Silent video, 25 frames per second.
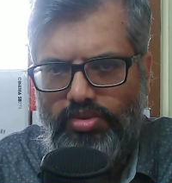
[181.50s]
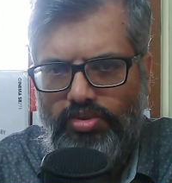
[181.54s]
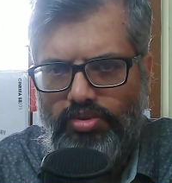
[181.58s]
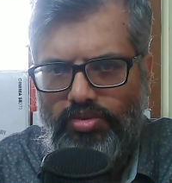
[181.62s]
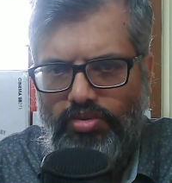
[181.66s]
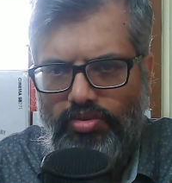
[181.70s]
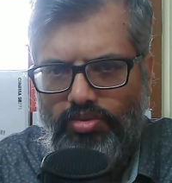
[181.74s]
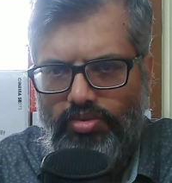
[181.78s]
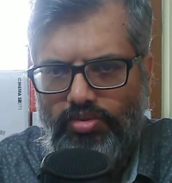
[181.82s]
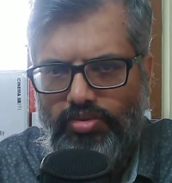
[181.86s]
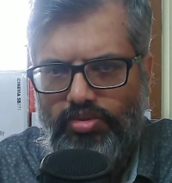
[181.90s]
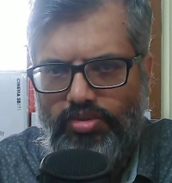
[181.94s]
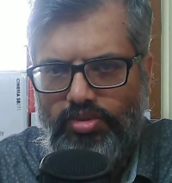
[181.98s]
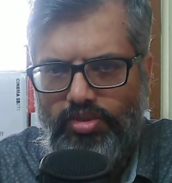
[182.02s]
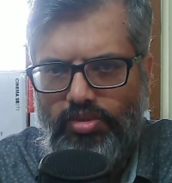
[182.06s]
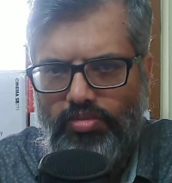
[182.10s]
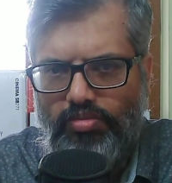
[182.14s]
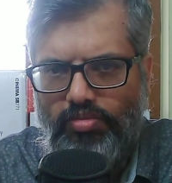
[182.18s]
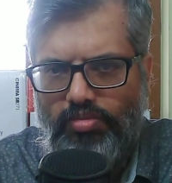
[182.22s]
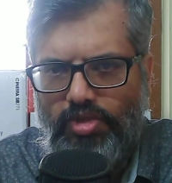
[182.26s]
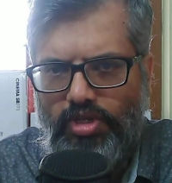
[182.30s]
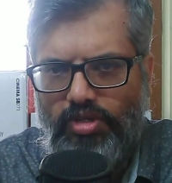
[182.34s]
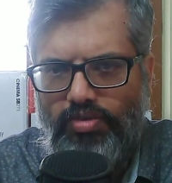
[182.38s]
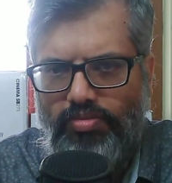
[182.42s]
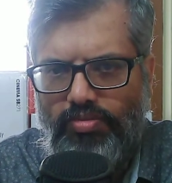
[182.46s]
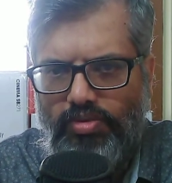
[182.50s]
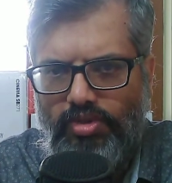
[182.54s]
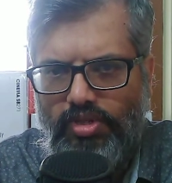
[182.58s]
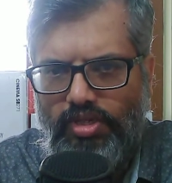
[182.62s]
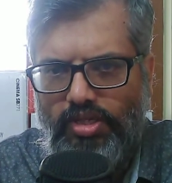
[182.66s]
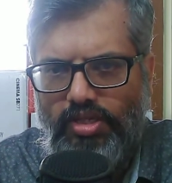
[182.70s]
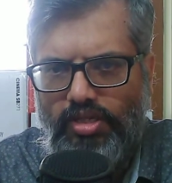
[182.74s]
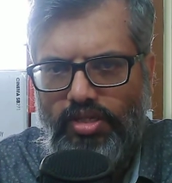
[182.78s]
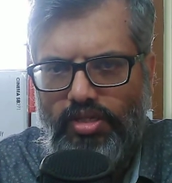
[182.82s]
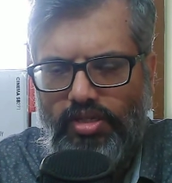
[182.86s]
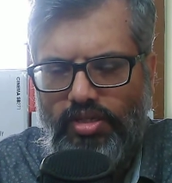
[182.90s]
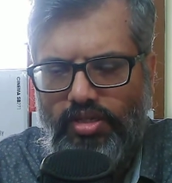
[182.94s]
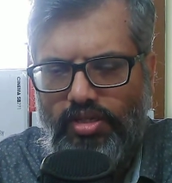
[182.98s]
to
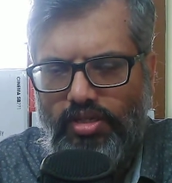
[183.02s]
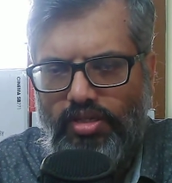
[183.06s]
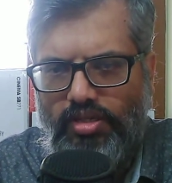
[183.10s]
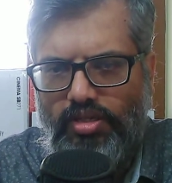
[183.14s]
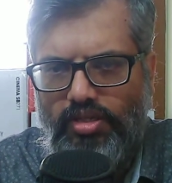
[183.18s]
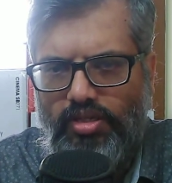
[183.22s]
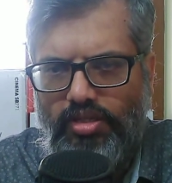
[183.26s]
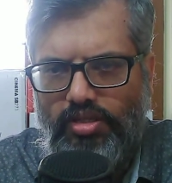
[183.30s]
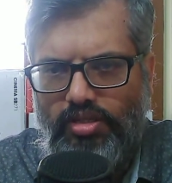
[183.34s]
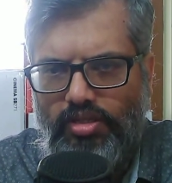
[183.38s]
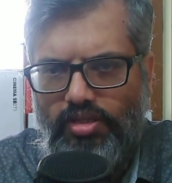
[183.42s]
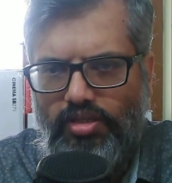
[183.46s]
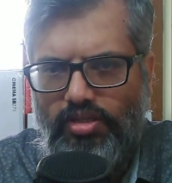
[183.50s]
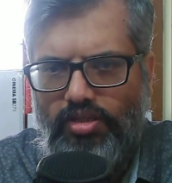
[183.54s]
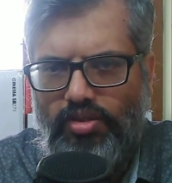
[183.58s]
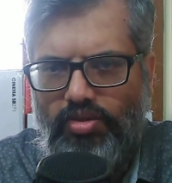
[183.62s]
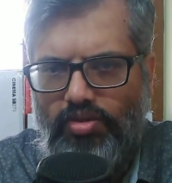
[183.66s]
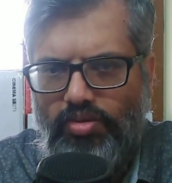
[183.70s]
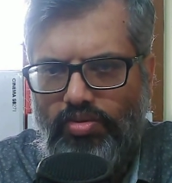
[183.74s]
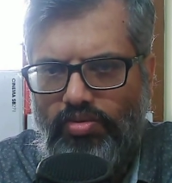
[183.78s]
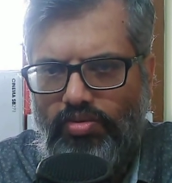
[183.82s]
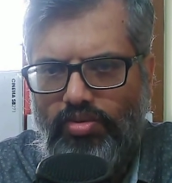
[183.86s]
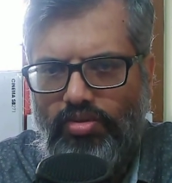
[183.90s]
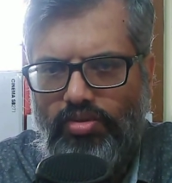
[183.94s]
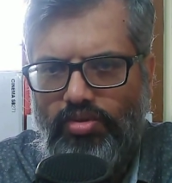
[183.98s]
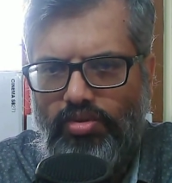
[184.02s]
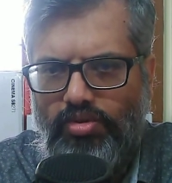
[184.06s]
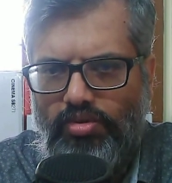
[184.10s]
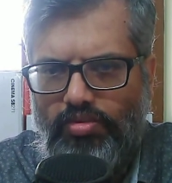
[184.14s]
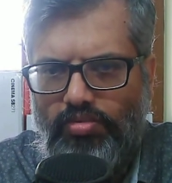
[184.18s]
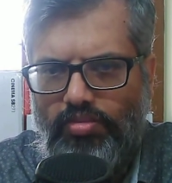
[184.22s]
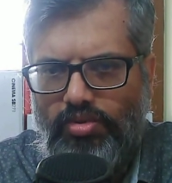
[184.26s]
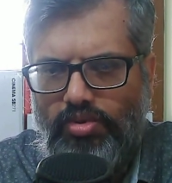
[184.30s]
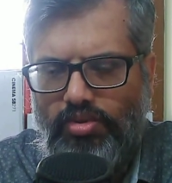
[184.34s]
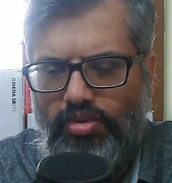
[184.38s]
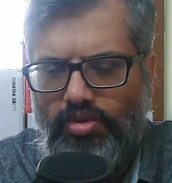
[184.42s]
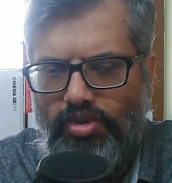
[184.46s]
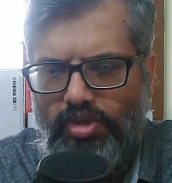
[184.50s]
simplify the overall
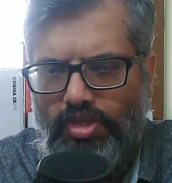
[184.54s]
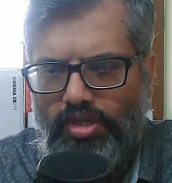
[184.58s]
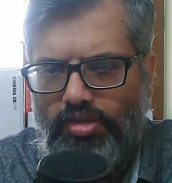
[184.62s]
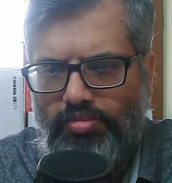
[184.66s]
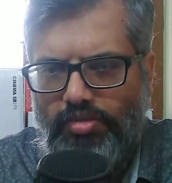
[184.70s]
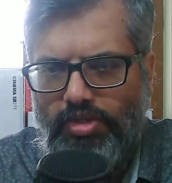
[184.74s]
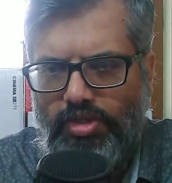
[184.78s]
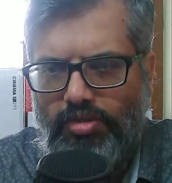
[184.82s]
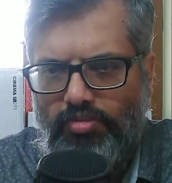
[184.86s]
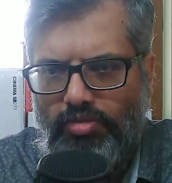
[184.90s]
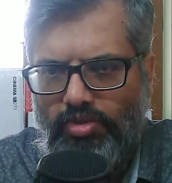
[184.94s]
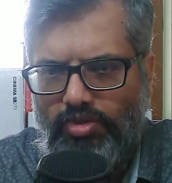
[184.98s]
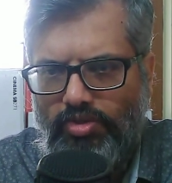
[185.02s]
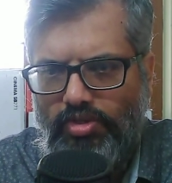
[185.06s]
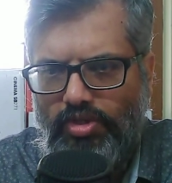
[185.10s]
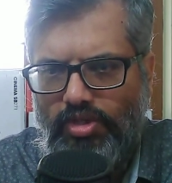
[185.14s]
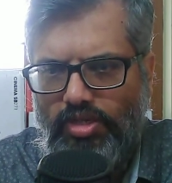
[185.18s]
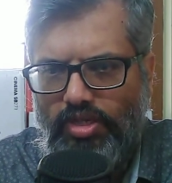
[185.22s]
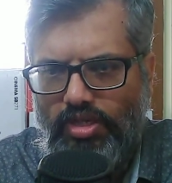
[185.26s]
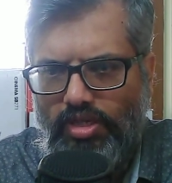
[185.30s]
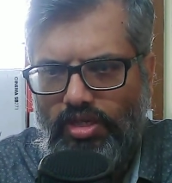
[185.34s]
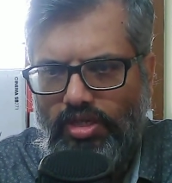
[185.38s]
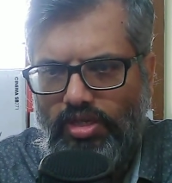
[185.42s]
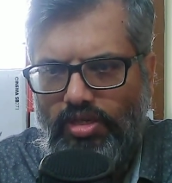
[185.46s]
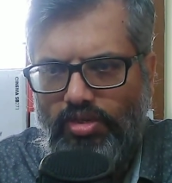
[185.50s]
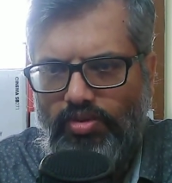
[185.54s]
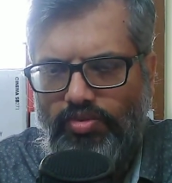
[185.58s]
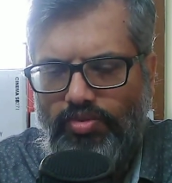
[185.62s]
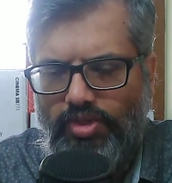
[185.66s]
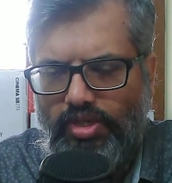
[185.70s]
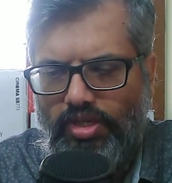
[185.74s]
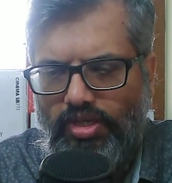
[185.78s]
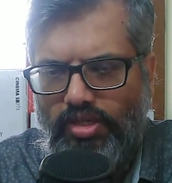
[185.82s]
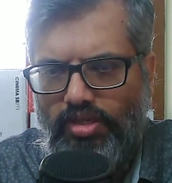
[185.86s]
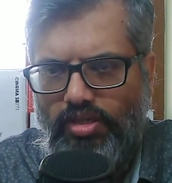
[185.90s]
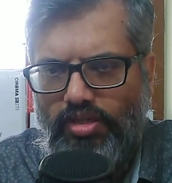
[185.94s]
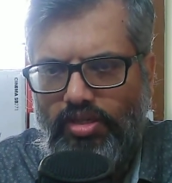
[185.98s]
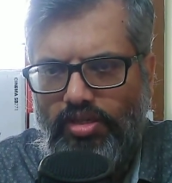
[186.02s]
programming model,
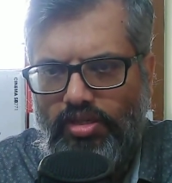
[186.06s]
allowing